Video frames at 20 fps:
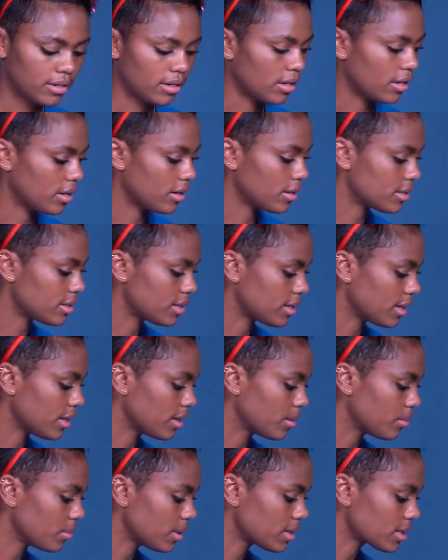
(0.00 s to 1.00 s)
Oh, see,
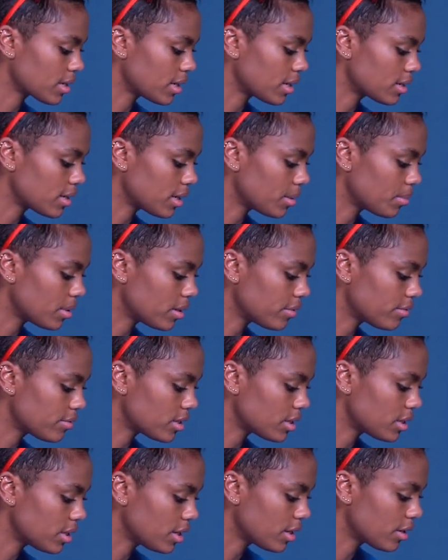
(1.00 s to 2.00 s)
the masking tape
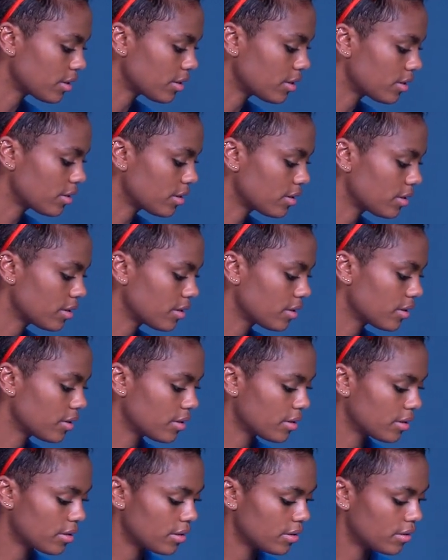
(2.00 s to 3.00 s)
lifted here.
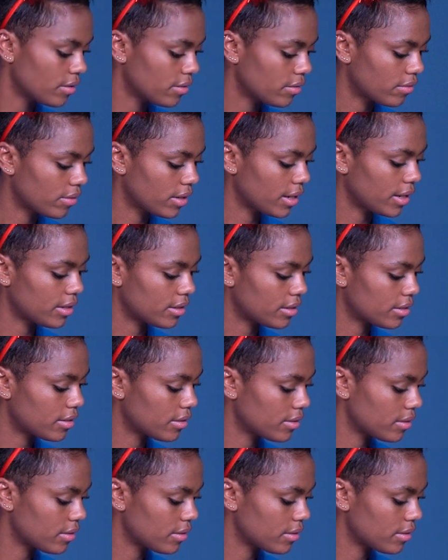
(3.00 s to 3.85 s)
All right.